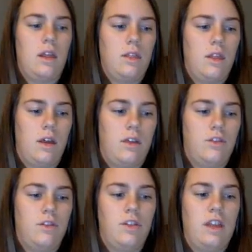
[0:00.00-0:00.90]
The
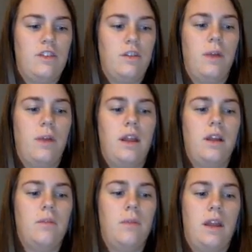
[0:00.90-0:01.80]
Strategic Planning
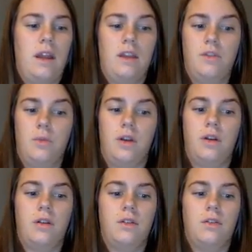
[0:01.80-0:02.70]
Committee at
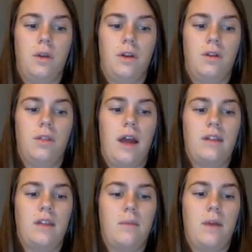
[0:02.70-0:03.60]
Twitter
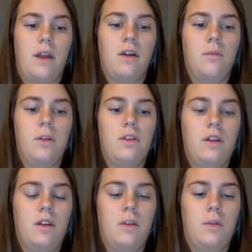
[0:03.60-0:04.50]
lacks a better
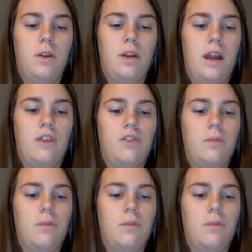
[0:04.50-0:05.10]
communication